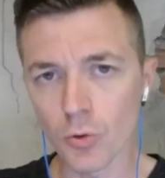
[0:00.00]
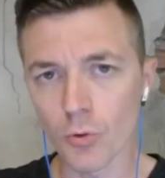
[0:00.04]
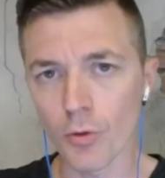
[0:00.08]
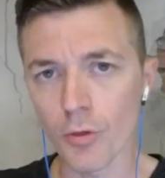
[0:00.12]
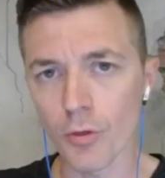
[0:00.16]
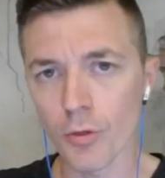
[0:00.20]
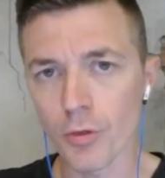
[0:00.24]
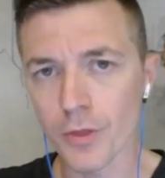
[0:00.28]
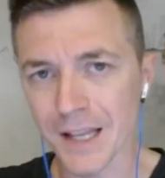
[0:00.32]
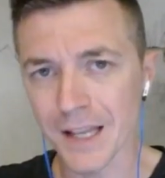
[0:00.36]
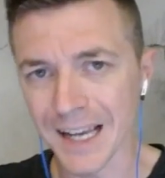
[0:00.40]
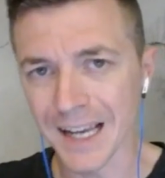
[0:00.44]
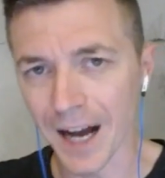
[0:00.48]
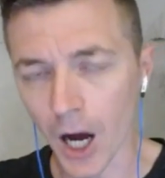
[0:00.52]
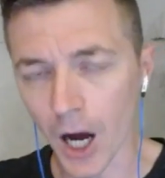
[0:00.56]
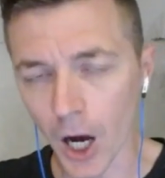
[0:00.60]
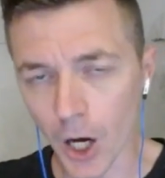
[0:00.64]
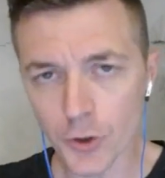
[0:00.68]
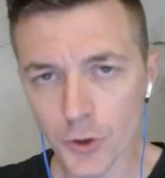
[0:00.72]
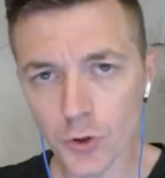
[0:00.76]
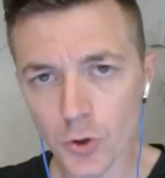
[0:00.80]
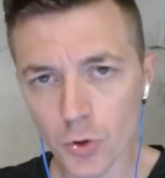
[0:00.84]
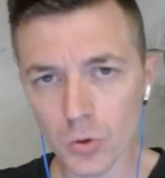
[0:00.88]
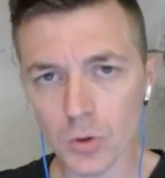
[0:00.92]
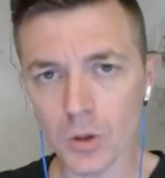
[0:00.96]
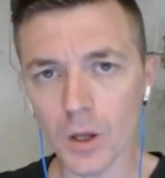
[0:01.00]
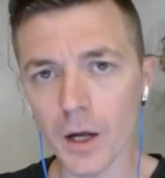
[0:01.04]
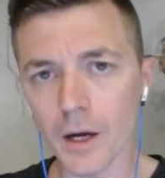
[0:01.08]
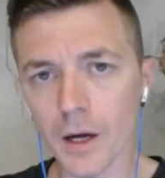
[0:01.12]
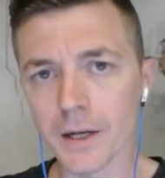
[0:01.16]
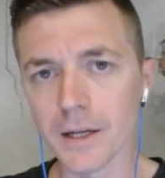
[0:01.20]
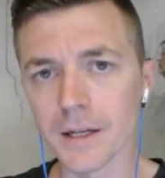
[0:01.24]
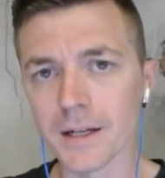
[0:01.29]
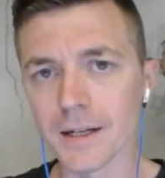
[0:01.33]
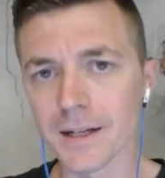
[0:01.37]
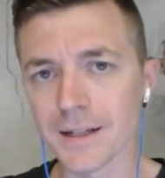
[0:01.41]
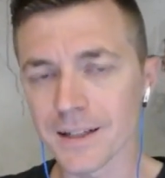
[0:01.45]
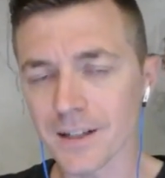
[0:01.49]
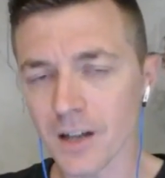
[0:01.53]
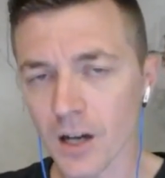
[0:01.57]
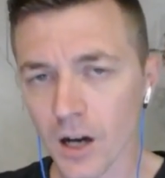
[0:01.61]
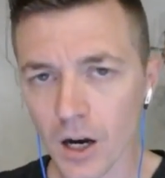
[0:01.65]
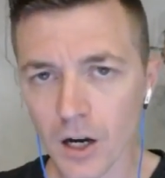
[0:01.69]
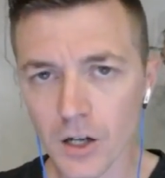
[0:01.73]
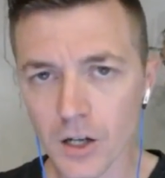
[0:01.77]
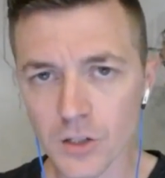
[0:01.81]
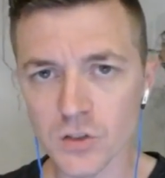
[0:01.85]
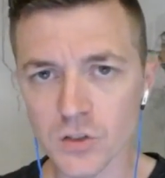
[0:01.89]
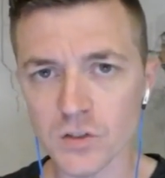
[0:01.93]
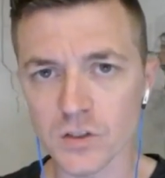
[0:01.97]
the underlying
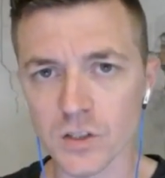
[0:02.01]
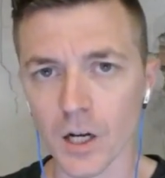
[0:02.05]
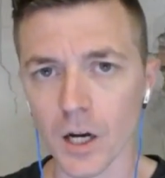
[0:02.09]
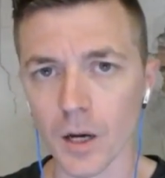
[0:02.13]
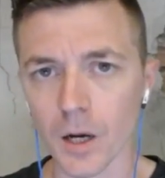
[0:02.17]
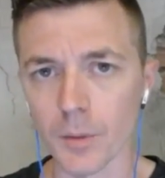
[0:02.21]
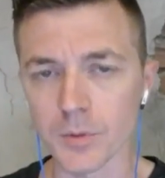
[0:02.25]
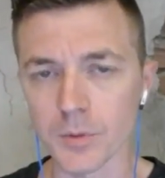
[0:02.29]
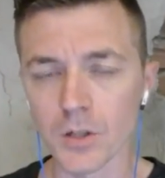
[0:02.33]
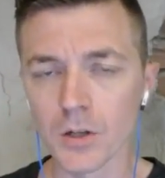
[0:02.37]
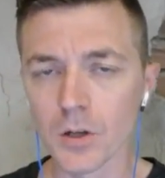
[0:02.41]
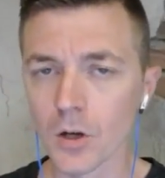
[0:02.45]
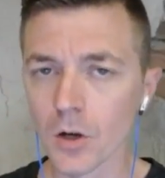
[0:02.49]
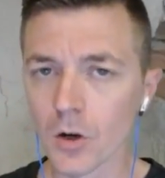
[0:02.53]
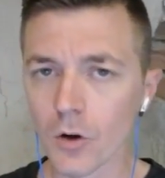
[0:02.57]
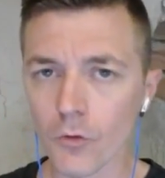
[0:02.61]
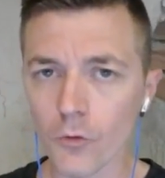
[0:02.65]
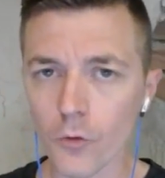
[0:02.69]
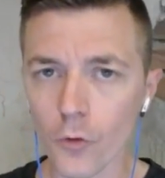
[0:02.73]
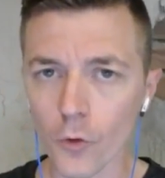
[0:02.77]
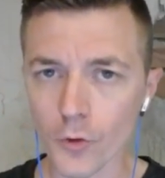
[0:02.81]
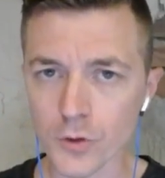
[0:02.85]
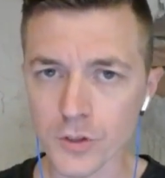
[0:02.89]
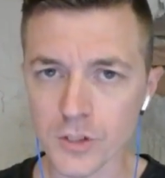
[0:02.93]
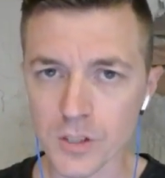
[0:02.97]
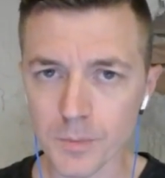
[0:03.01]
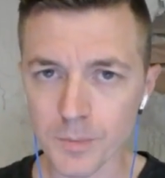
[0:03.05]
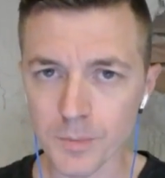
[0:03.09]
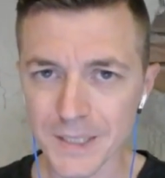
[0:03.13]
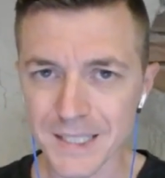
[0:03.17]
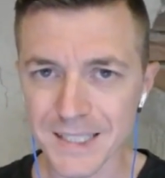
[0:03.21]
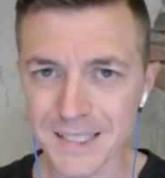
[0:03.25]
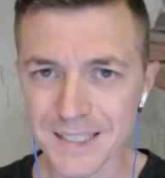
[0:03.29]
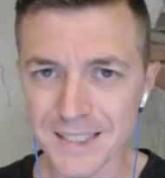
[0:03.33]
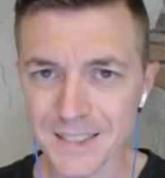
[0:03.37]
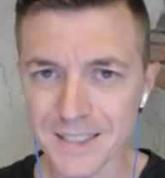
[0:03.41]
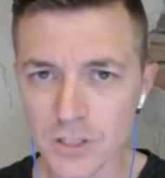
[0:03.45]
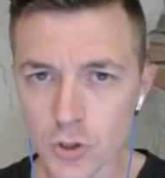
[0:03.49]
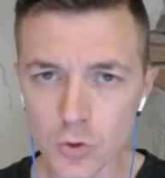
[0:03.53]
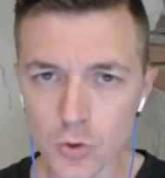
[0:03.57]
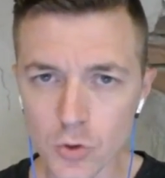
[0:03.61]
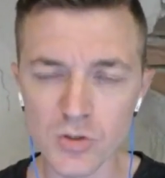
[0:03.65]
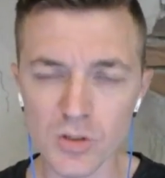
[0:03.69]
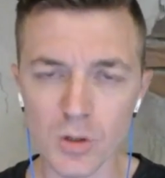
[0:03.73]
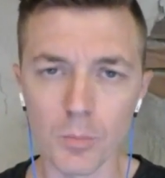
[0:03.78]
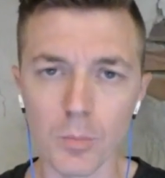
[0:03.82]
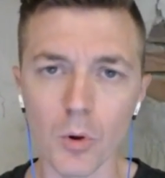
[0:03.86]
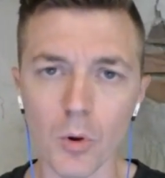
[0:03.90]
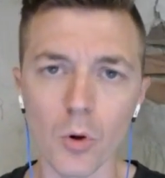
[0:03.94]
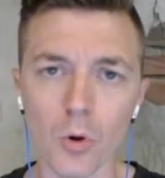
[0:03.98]
concept for it to be
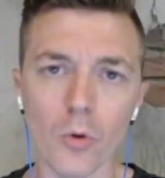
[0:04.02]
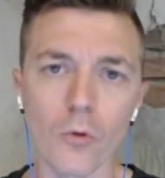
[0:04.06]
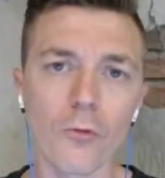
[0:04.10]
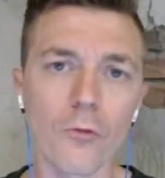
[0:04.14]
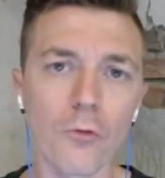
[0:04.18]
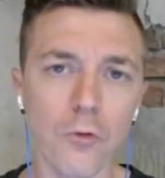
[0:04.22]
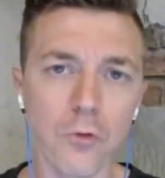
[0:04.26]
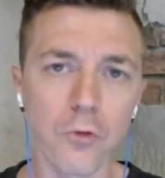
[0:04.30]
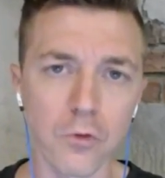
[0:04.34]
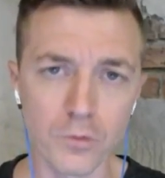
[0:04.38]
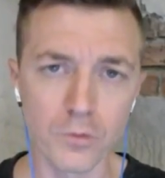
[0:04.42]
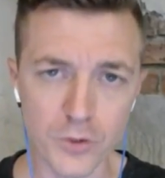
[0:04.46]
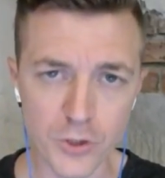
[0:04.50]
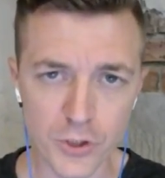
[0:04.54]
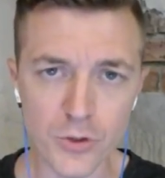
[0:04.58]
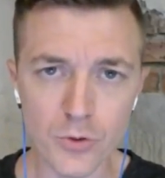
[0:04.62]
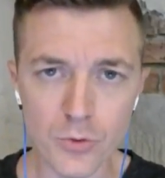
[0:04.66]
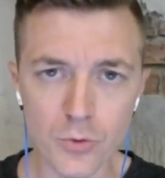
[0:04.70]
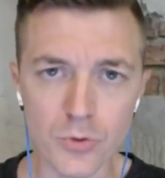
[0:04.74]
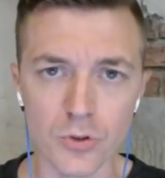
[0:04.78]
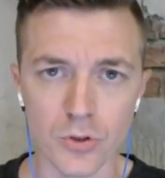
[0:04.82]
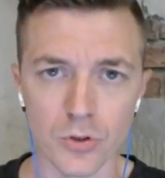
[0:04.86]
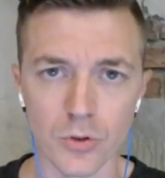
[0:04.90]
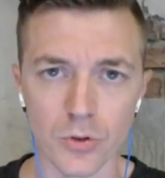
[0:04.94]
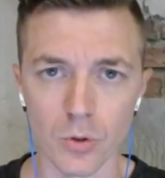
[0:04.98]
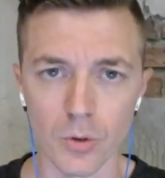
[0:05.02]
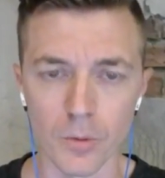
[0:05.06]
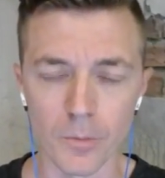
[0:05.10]
usable to you.